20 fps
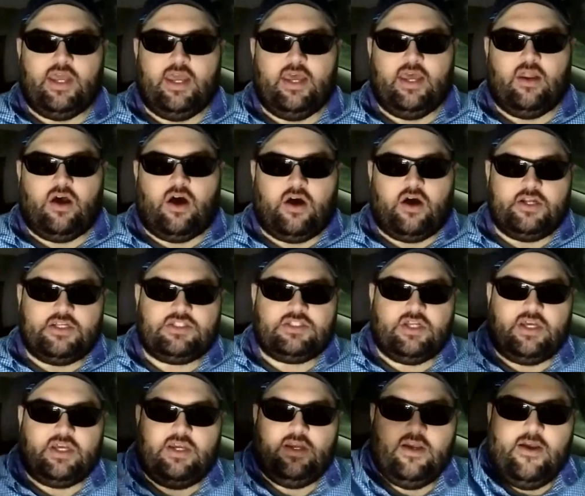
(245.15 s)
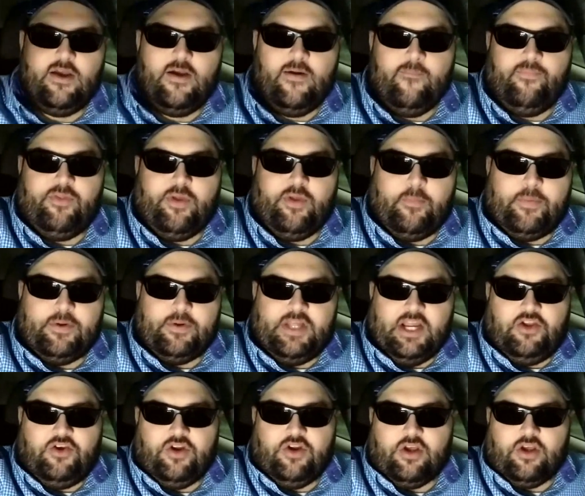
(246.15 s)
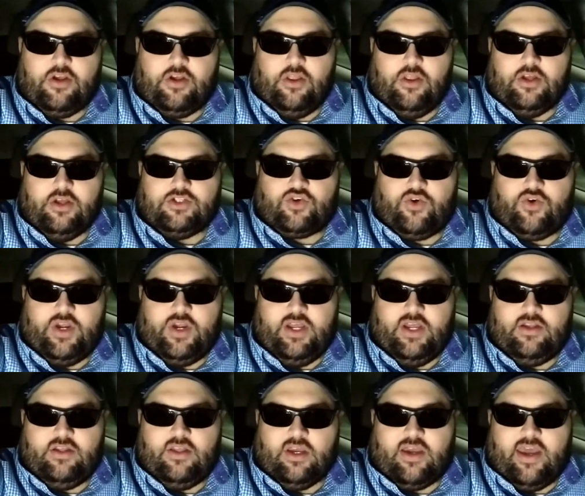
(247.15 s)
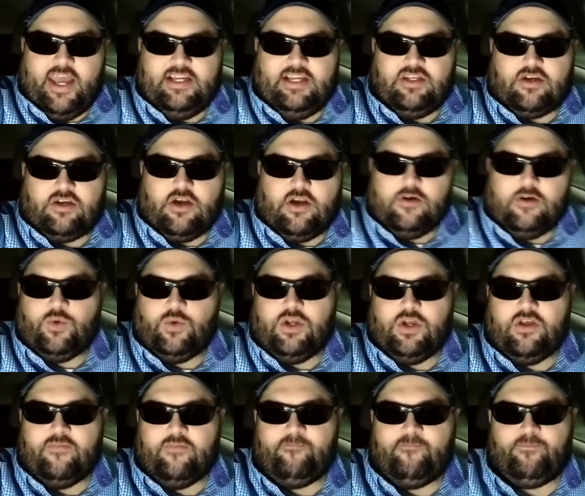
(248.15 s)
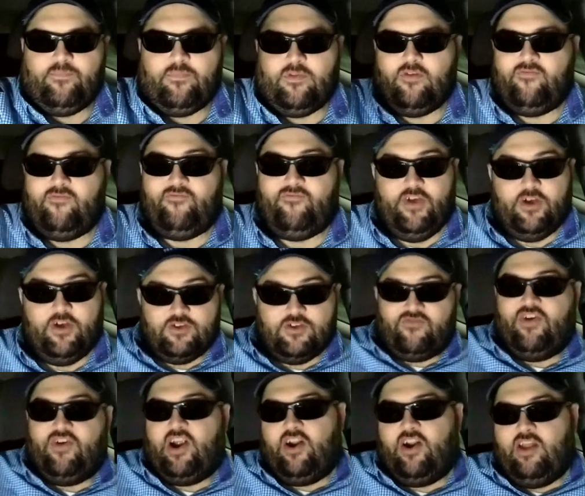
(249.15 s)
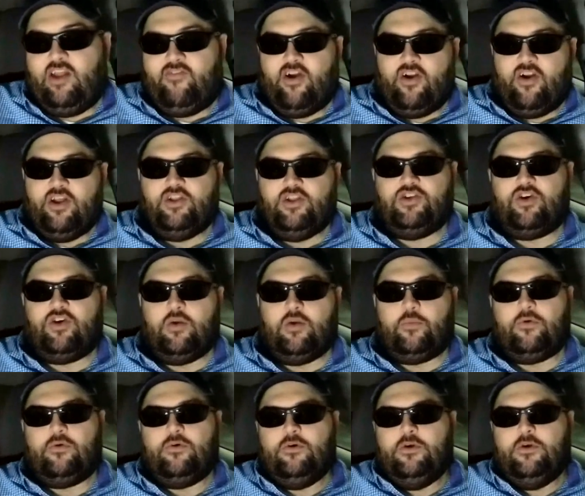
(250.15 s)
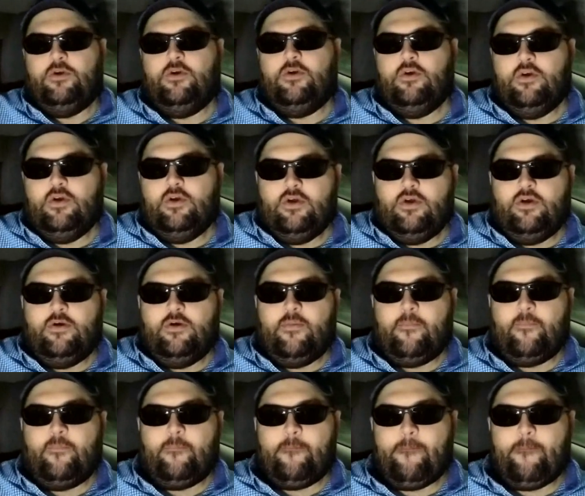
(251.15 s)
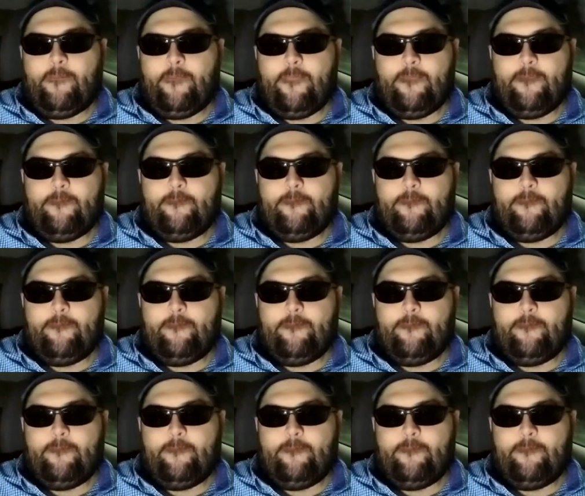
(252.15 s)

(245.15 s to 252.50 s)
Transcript: And honestly, the protector, the, the screen, the case that comes with it feels very very durable. Mm.